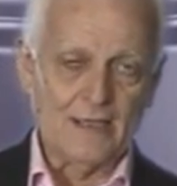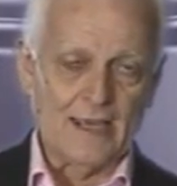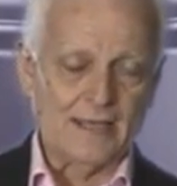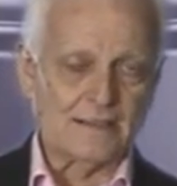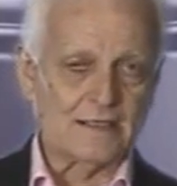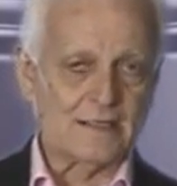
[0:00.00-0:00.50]

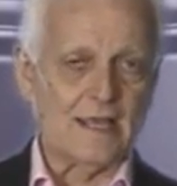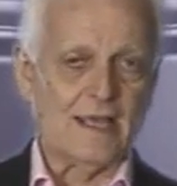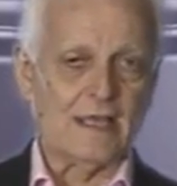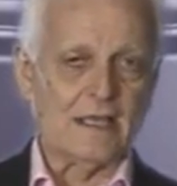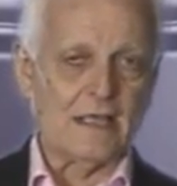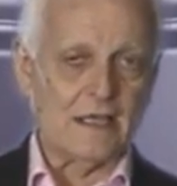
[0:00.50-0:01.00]
and
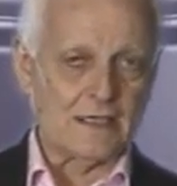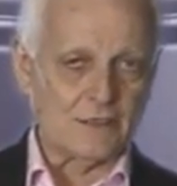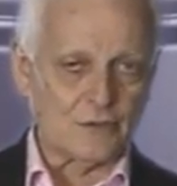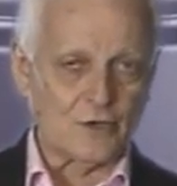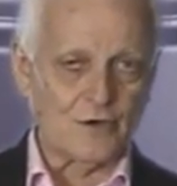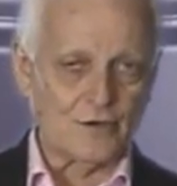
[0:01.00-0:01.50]
today he can
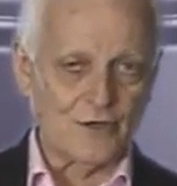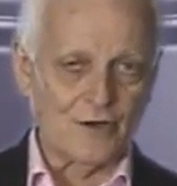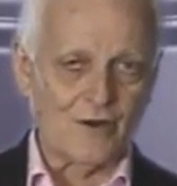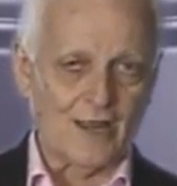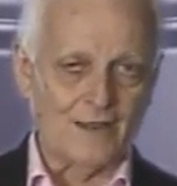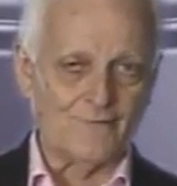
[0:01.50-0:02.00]
turn
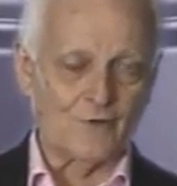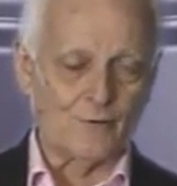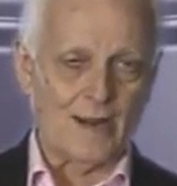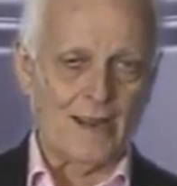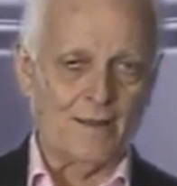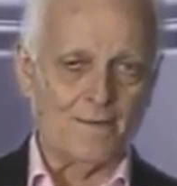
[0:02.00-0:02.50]
your life
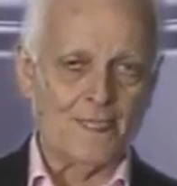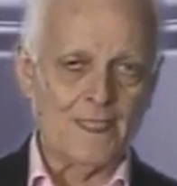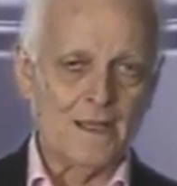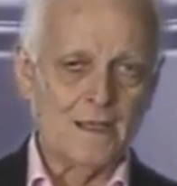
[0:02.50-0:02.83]
around.